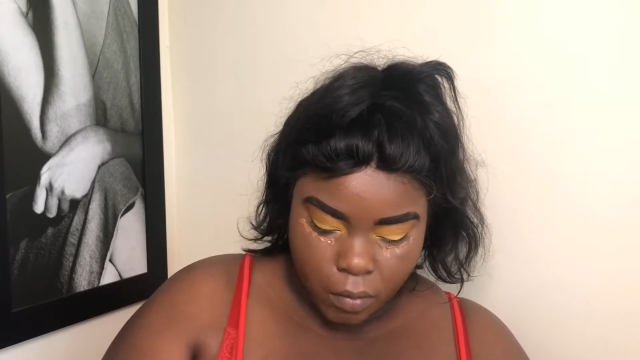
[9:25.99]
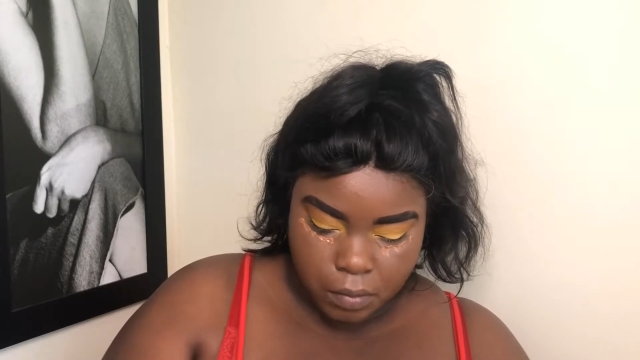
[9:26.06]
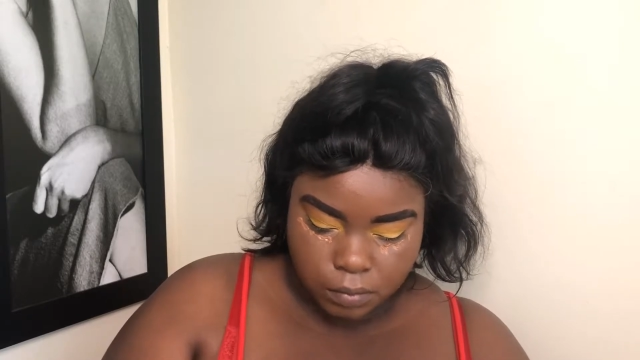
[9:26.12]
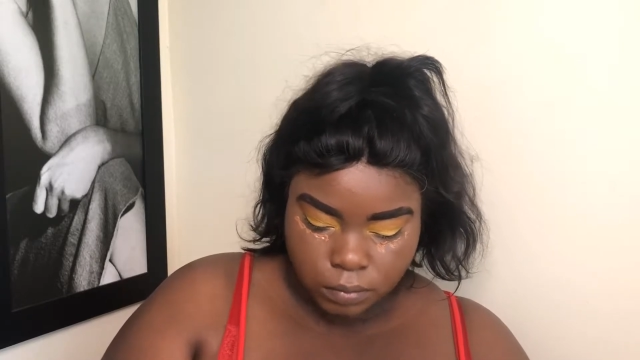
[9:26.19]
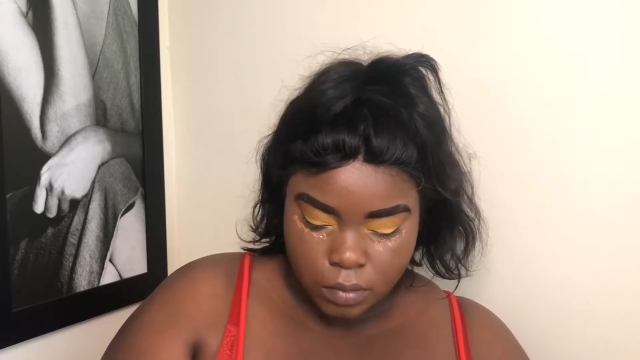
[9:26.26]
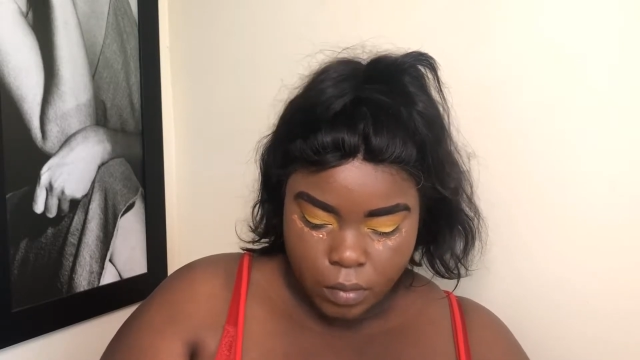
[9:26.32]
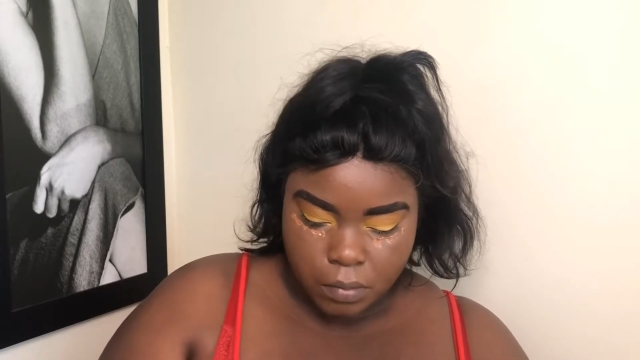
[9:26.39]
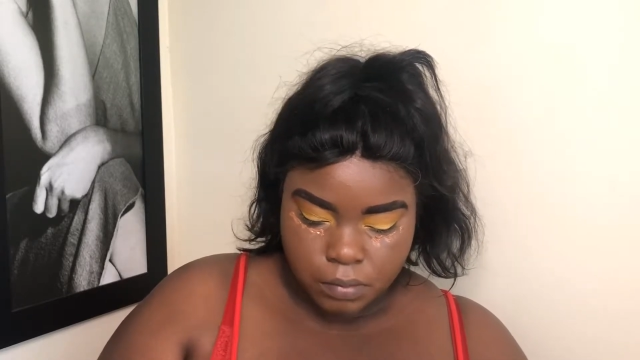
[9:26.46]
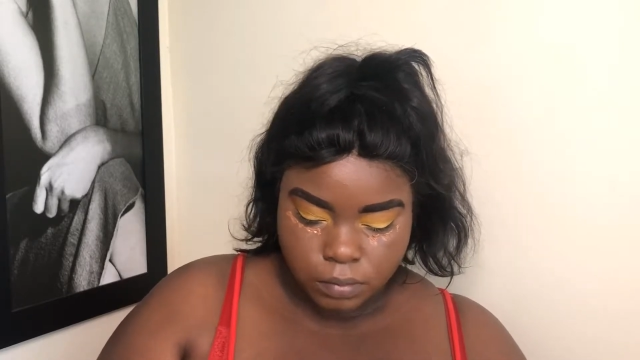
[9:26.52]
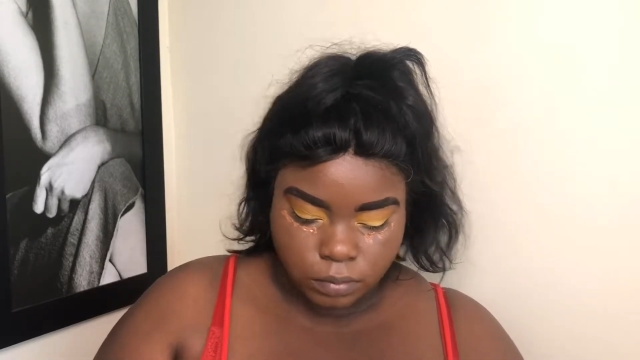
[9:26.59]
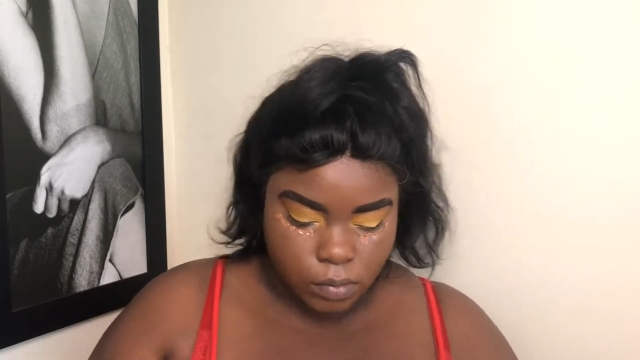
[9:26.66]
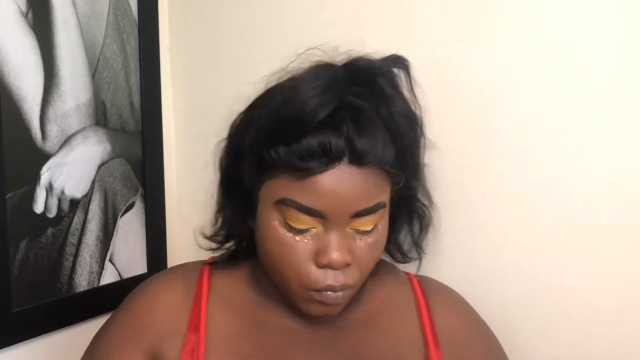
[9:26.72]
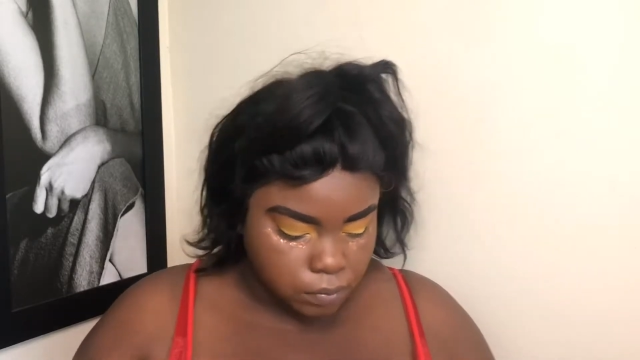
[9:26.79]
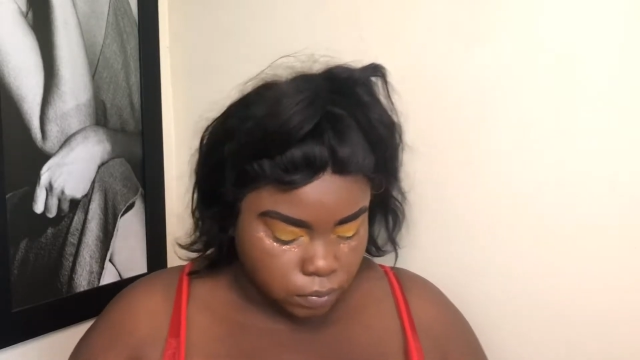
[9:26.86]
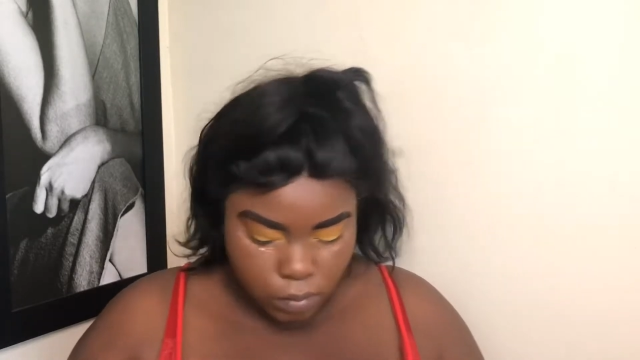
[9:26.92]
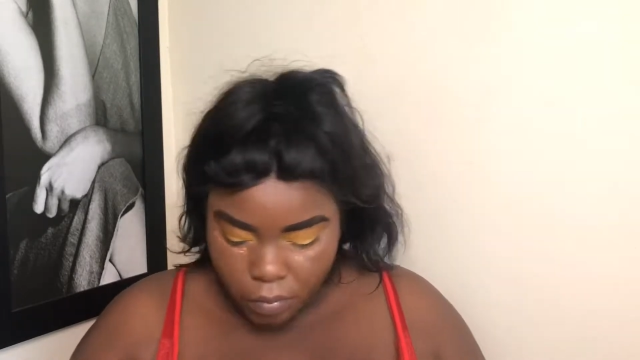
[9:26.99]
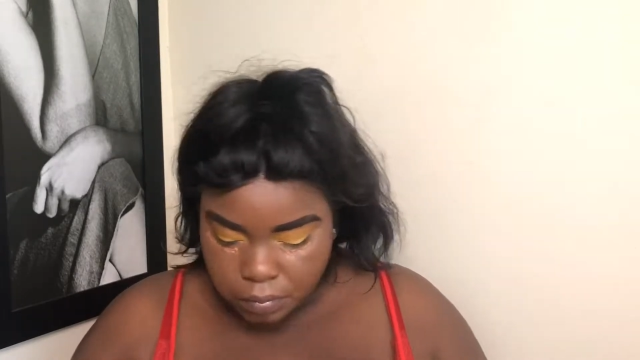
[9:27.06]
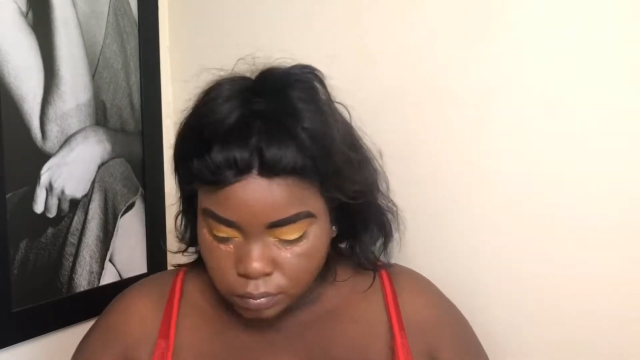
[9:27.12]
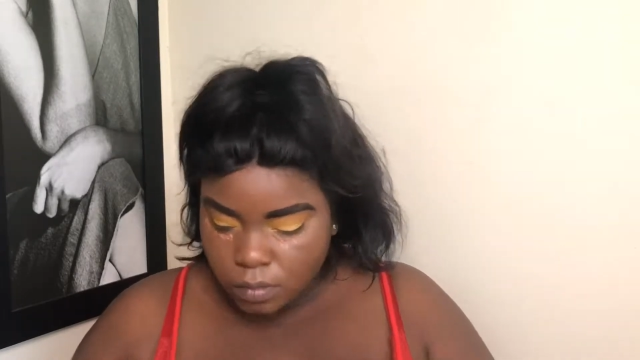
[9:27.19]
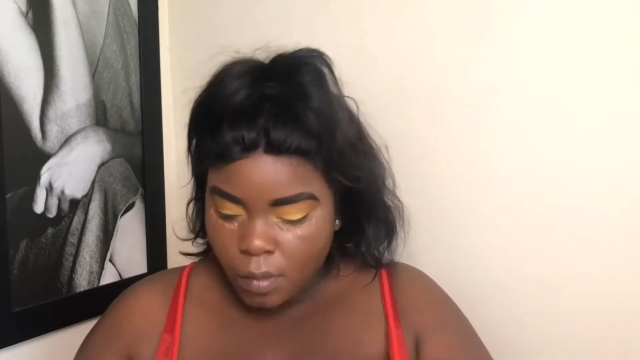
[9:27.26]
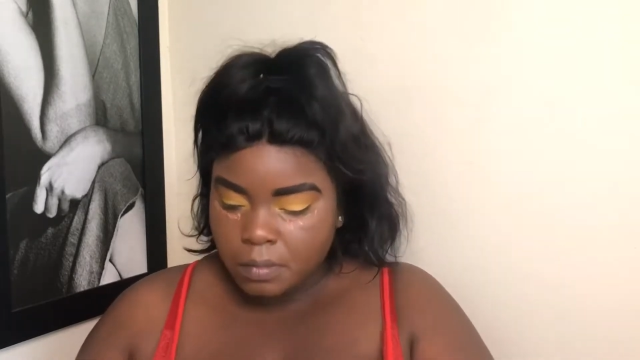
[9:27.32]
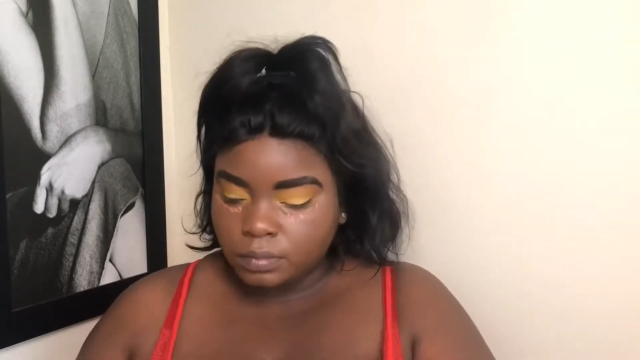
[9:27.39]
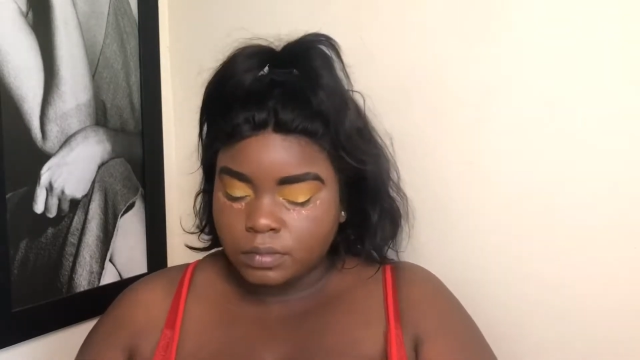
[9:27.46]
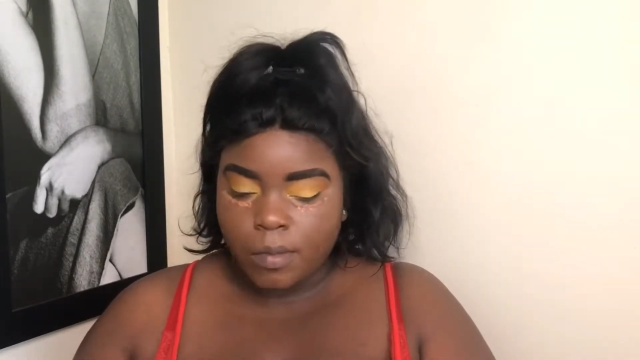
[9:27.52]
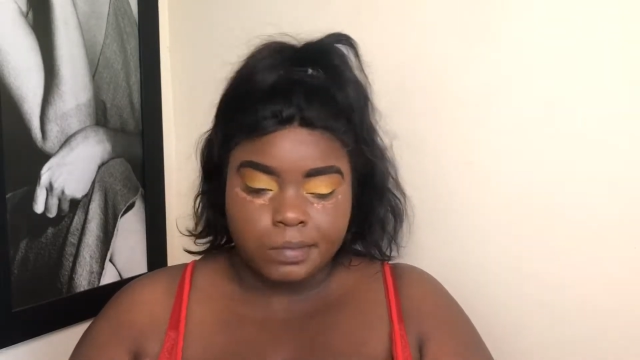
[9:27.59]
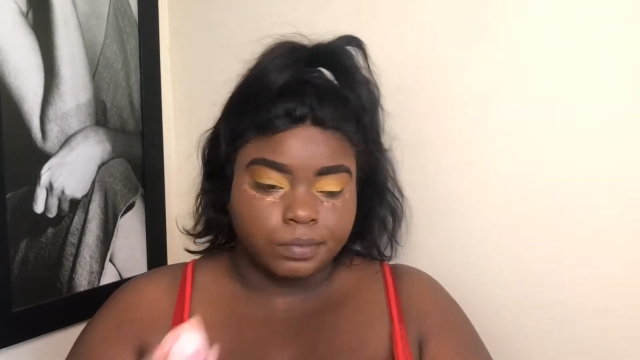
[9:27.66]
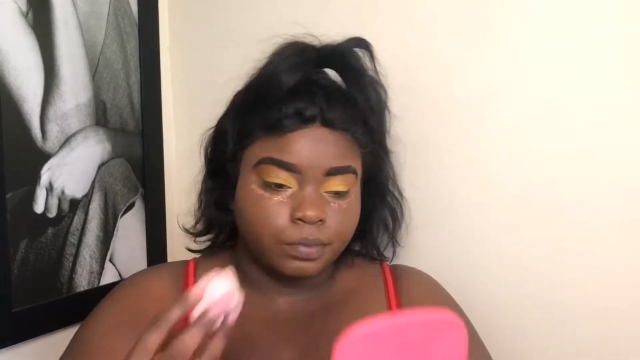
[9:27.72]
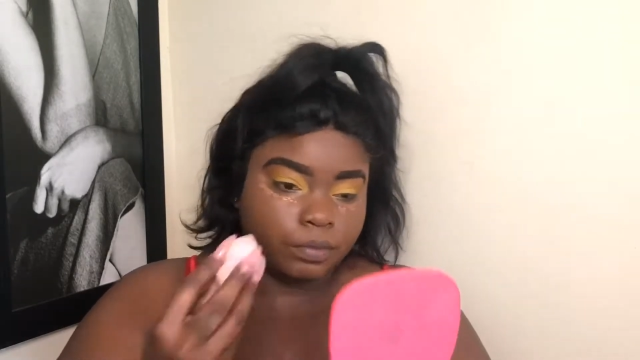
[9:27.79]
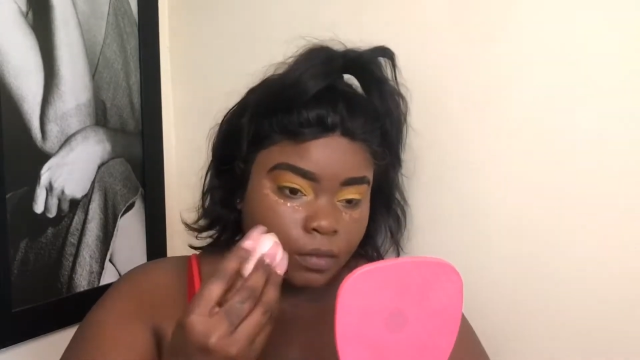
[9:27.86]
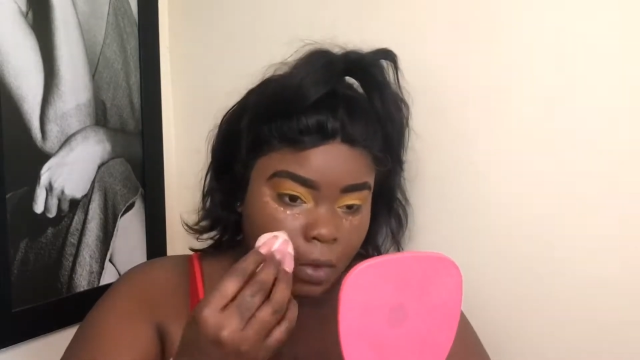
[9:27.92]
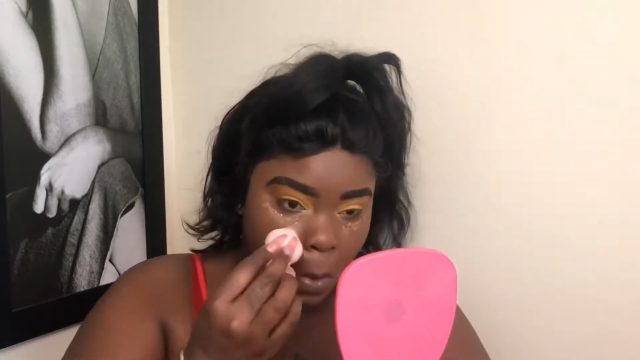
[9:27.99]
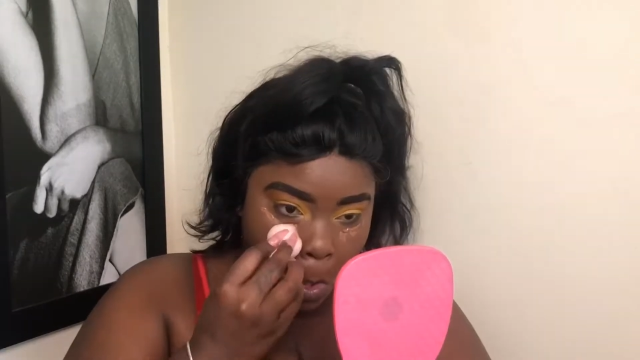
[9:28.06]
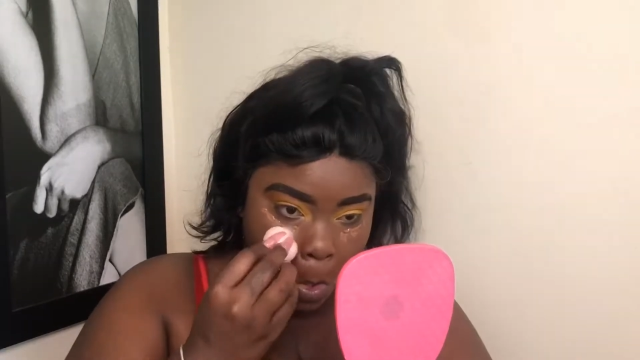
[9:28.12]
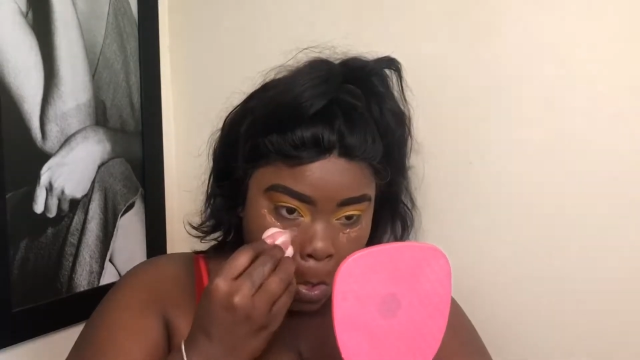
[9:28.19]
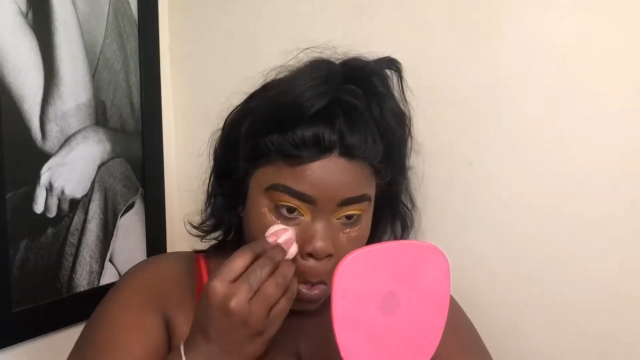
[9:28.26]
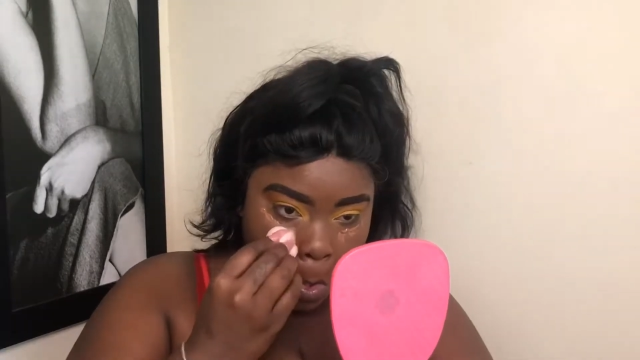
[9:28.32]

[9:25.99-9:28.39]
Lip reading: I'll put the name down below